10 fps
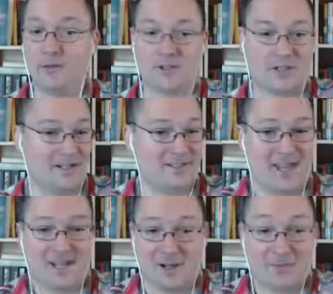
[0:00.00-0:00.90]
just going to
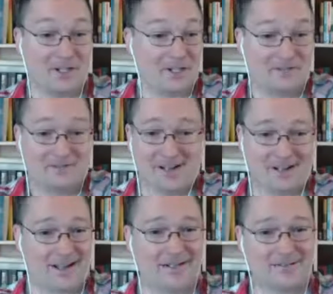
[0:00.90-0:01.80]
say Tumblr
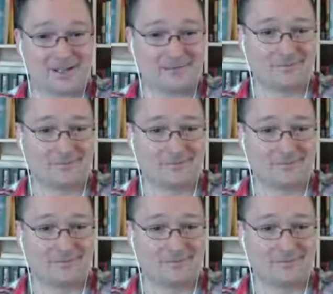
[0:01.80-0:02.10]
kind of doesn't.